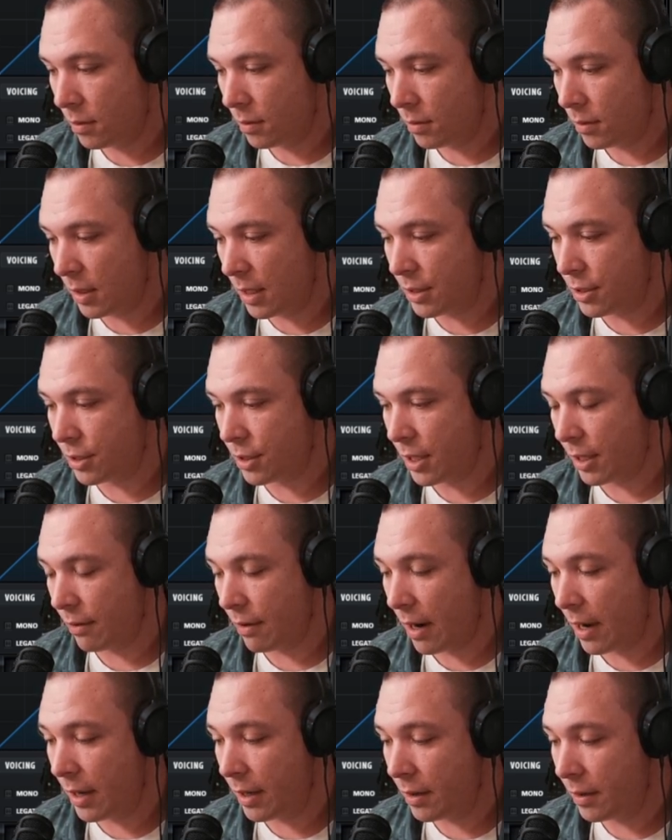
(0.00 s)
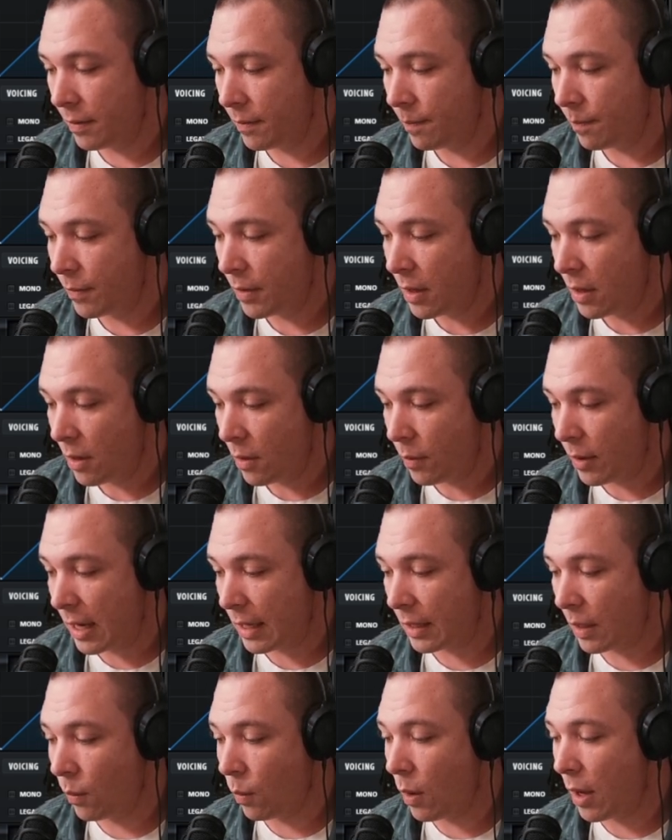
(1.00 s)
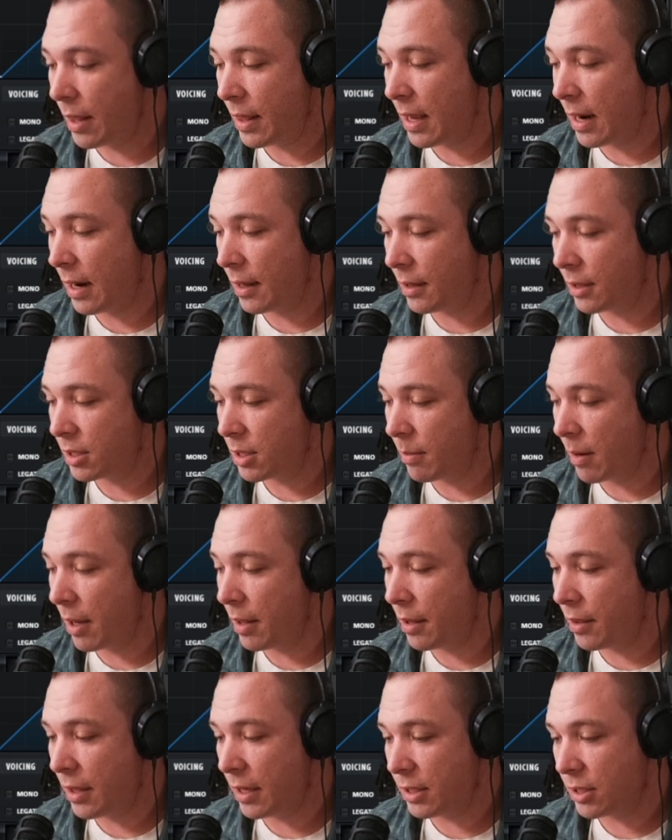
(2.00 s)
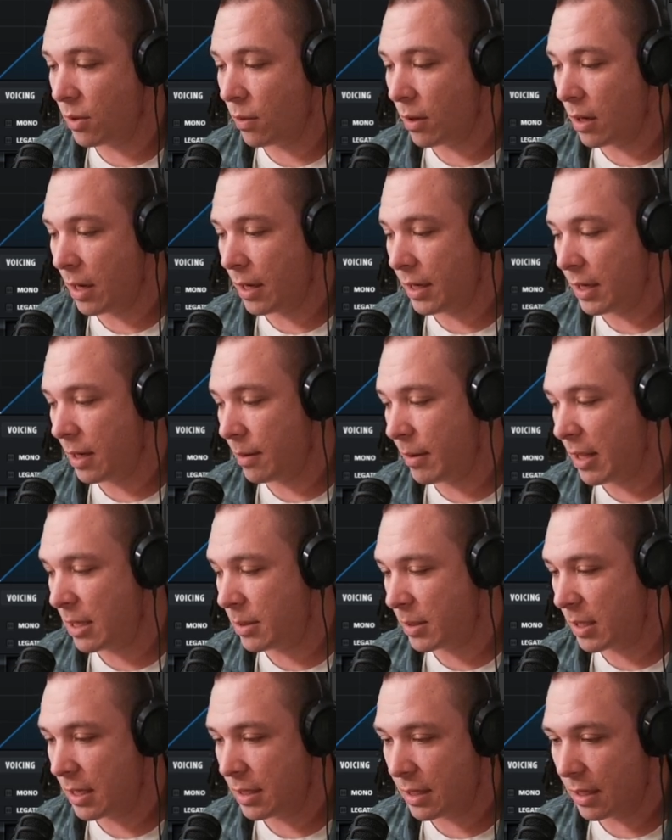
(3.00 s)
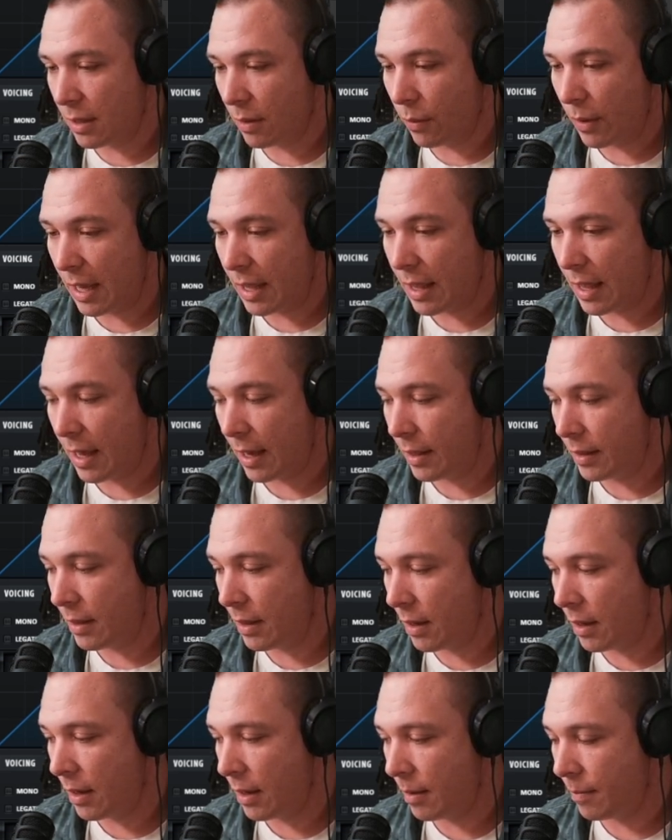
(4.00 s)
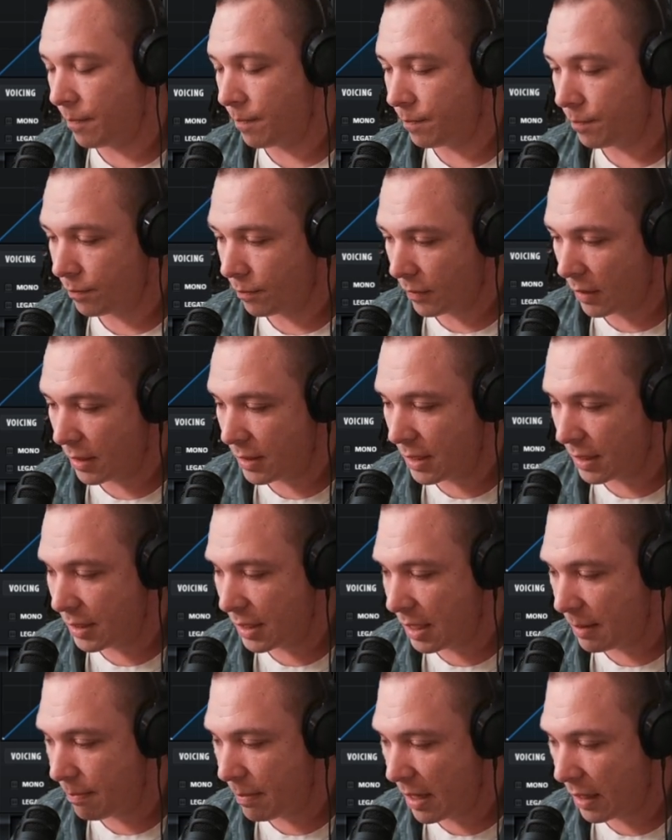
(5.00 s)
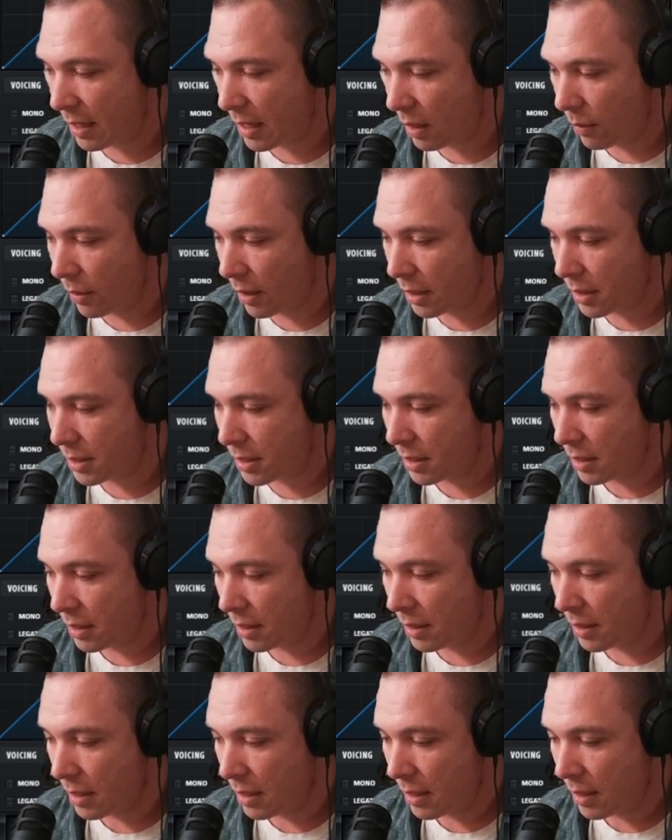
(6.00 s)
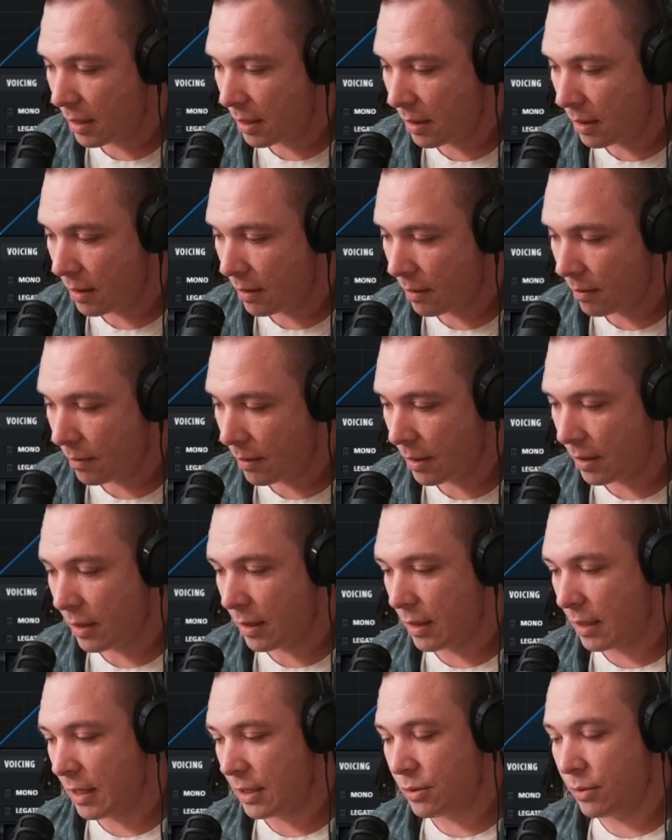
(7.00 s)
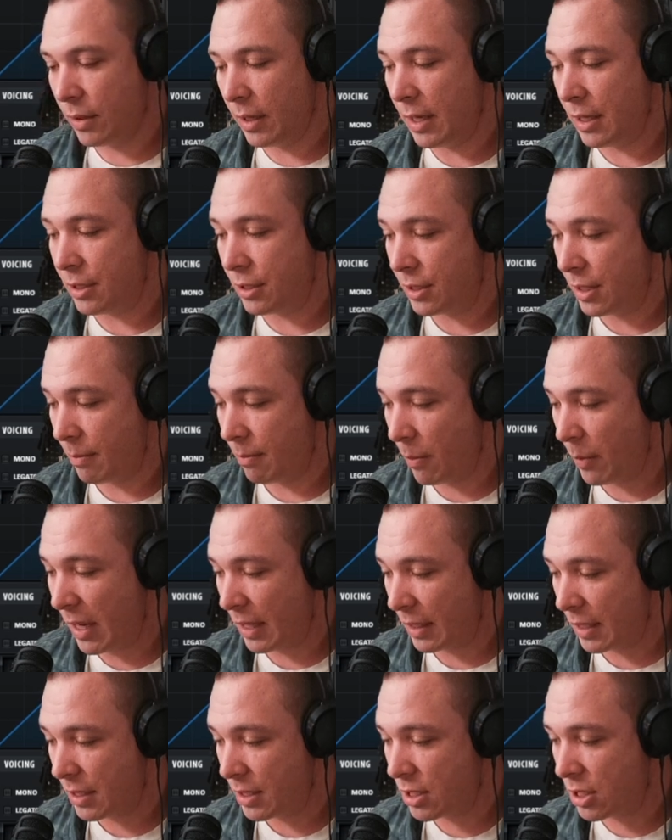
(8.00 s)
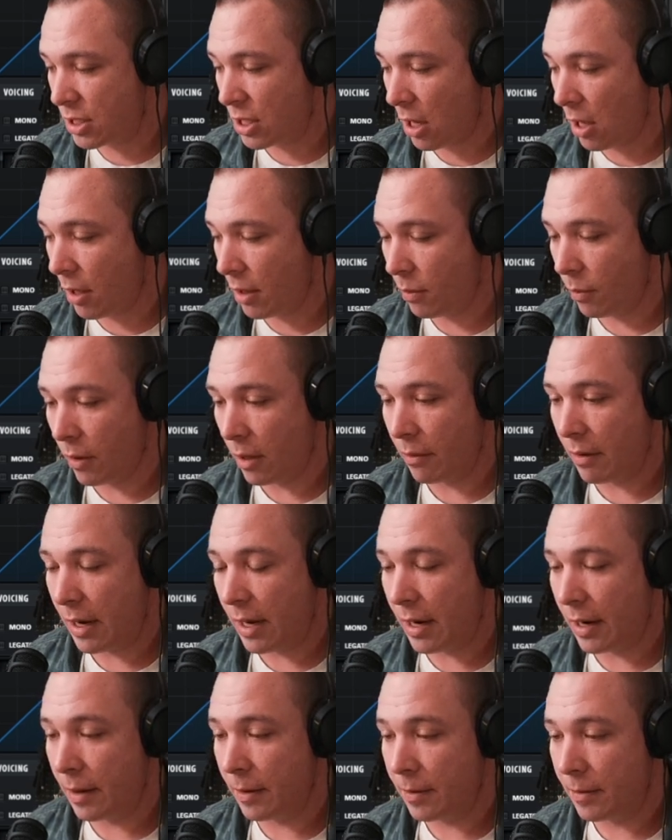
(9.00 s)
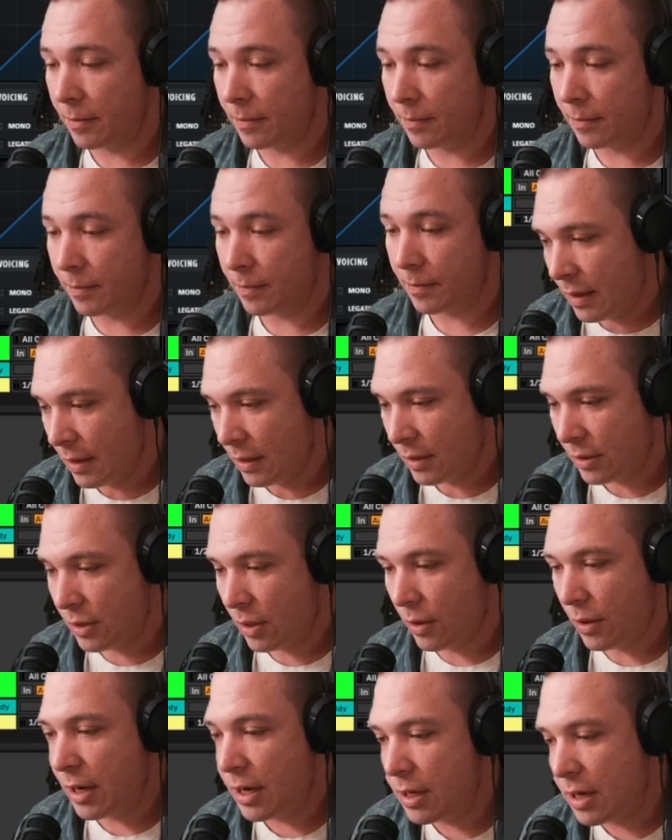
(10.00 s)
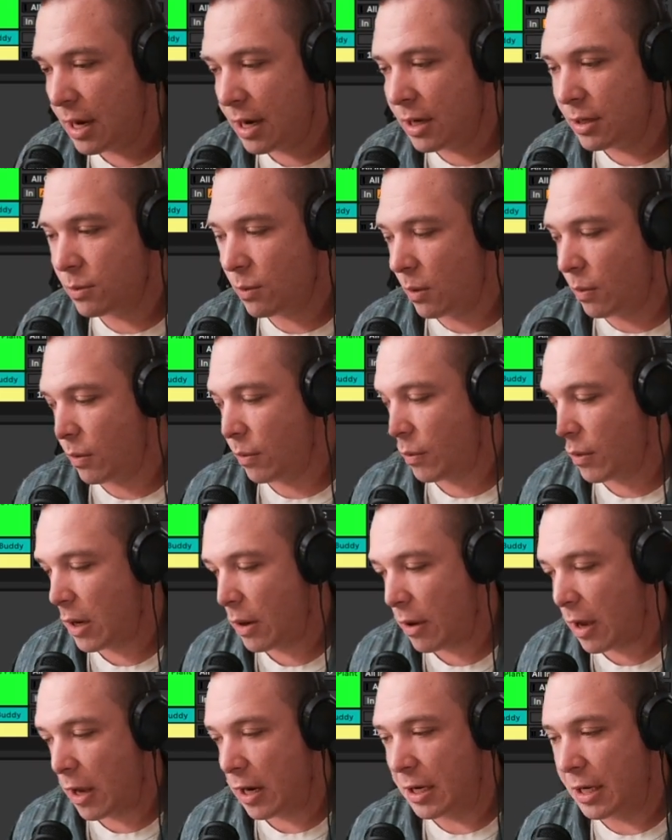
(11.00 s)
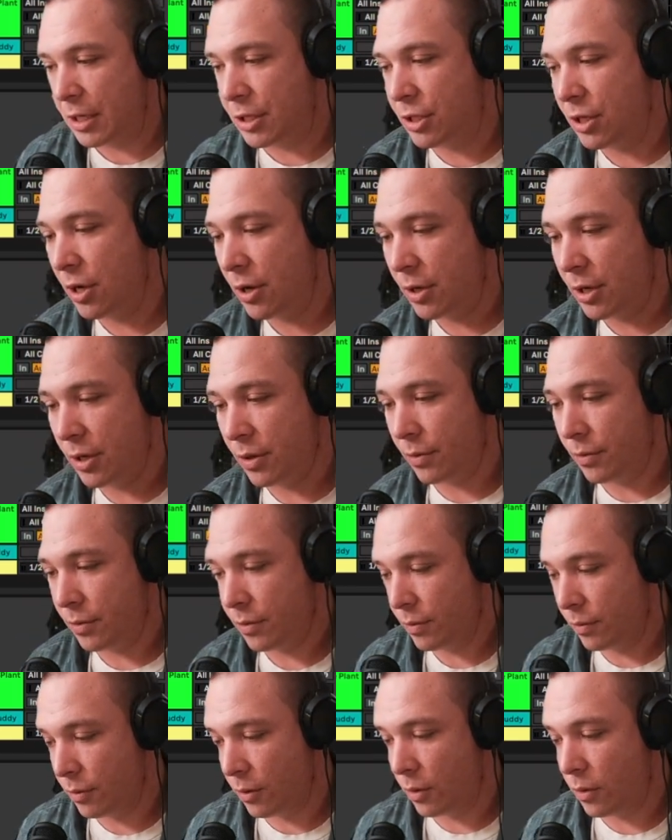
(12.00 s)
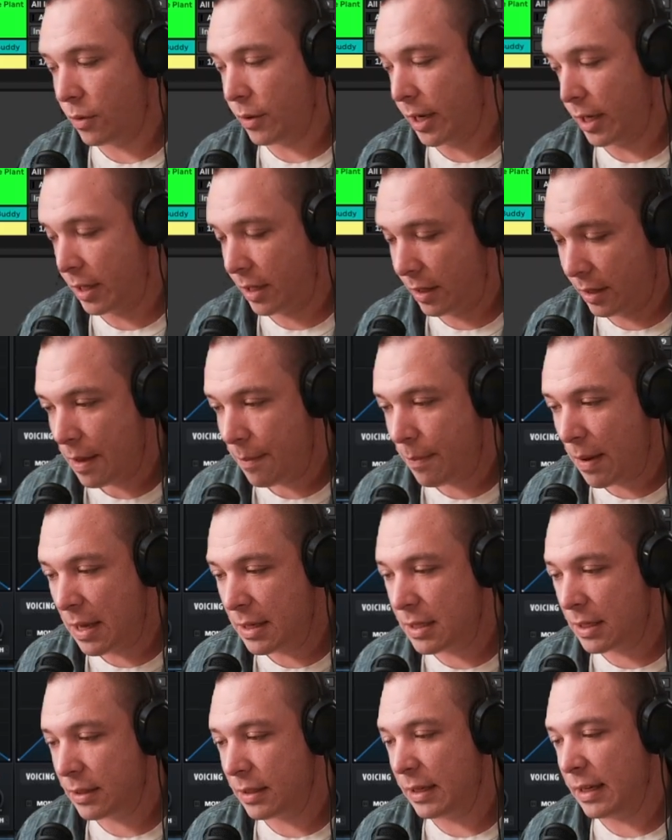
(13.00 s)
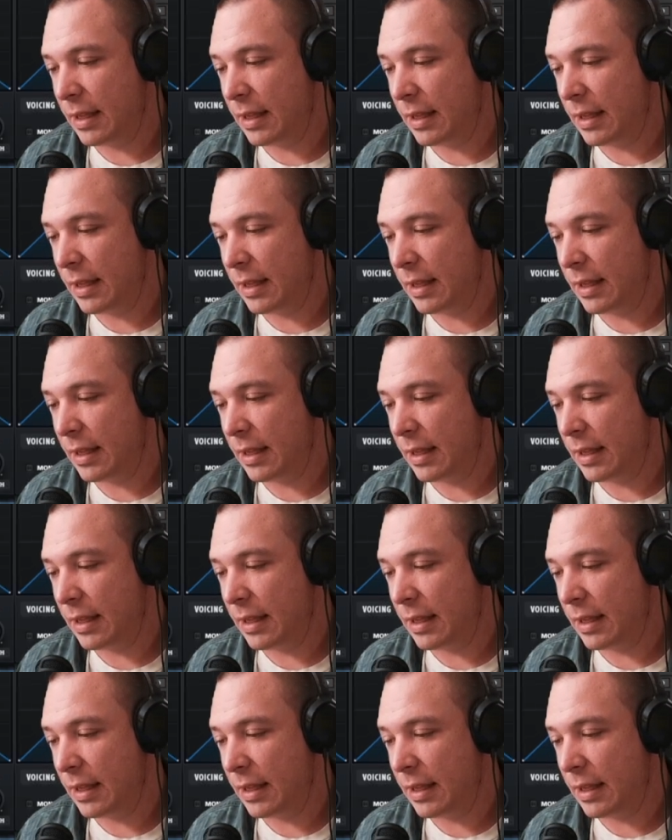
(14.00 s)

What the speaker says: Interesting, right? We got the one there. There's some other things going on here, but that's because of the way that 16-bit kind of works. That's really interesting, but we got this solid one right here. So here's what I wanted to show you real quick. Basically,